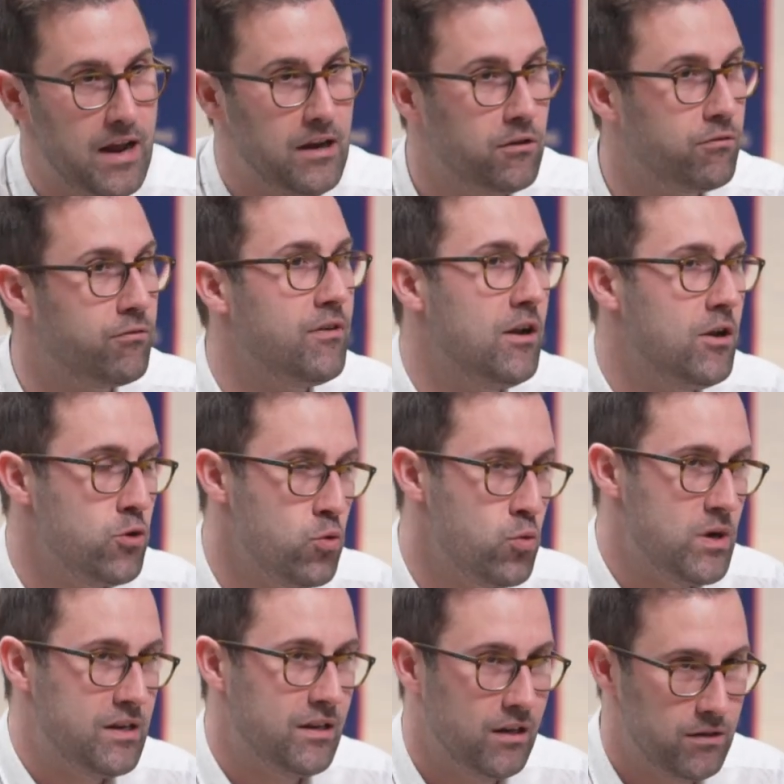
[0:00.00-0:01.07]
added value
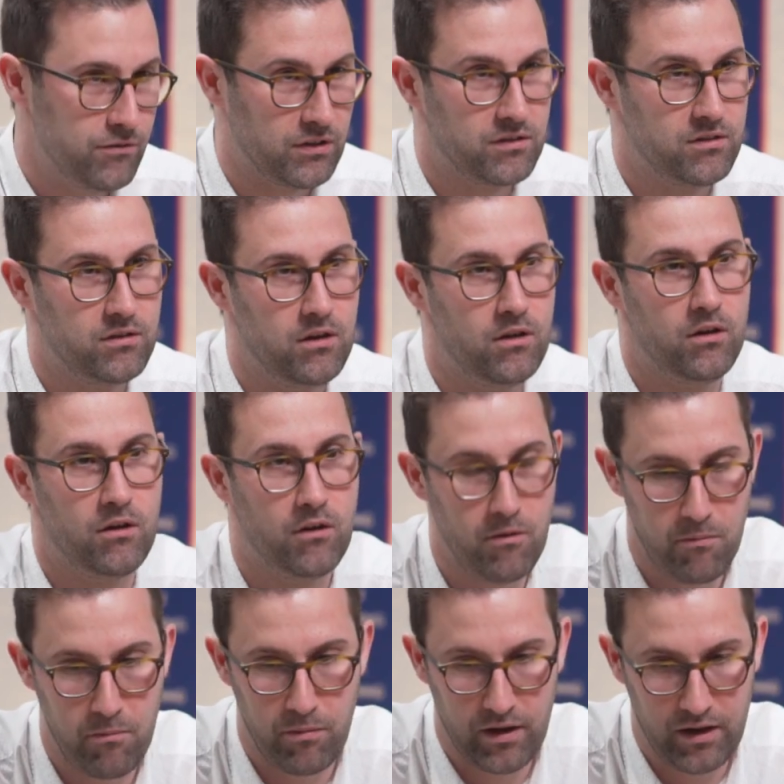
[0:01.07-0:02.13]
we delivered
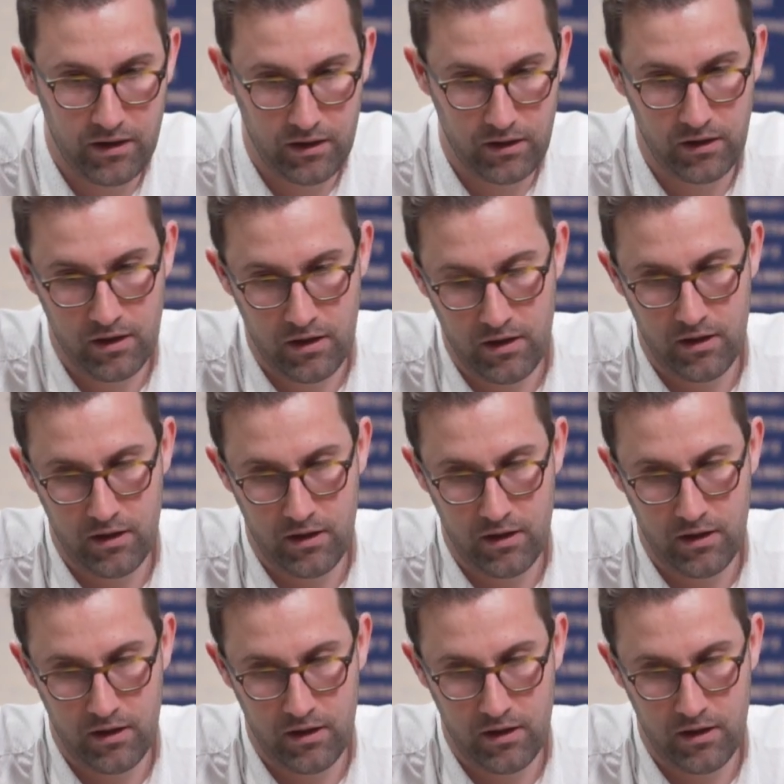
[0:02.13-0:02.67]
by